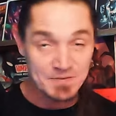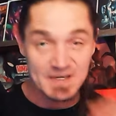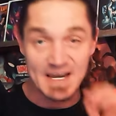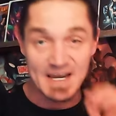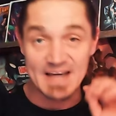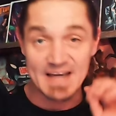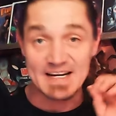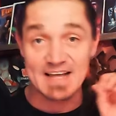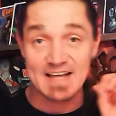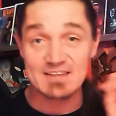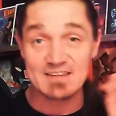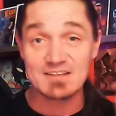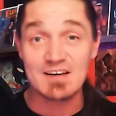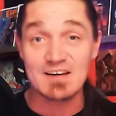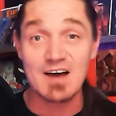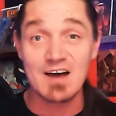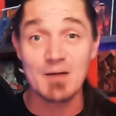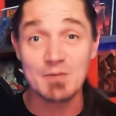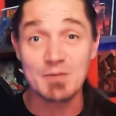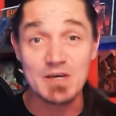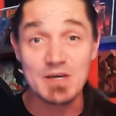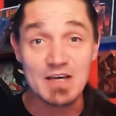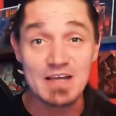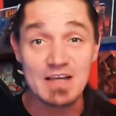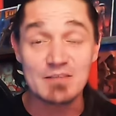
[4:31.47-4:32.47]
And that's
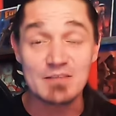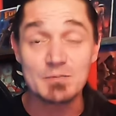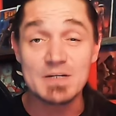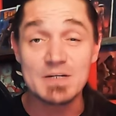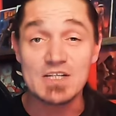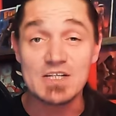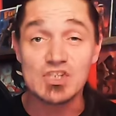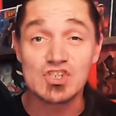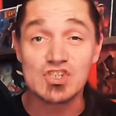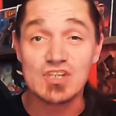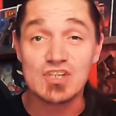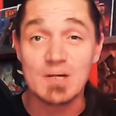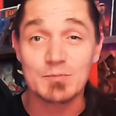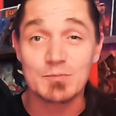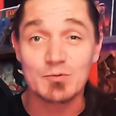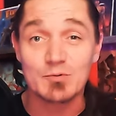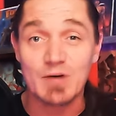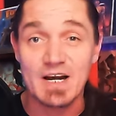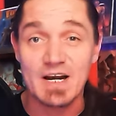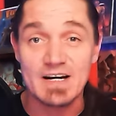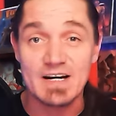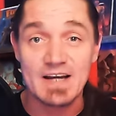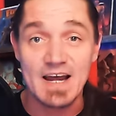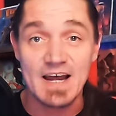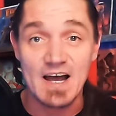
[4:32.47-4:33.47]
coming. It's being shipped
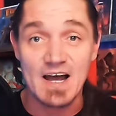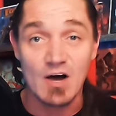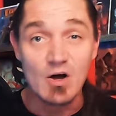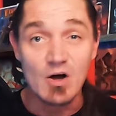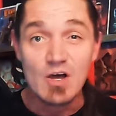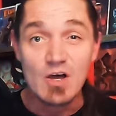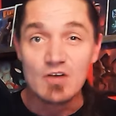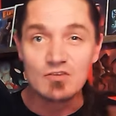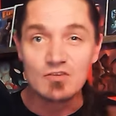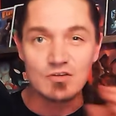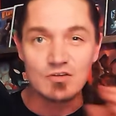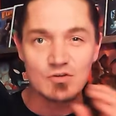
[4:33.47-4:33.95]
right now. So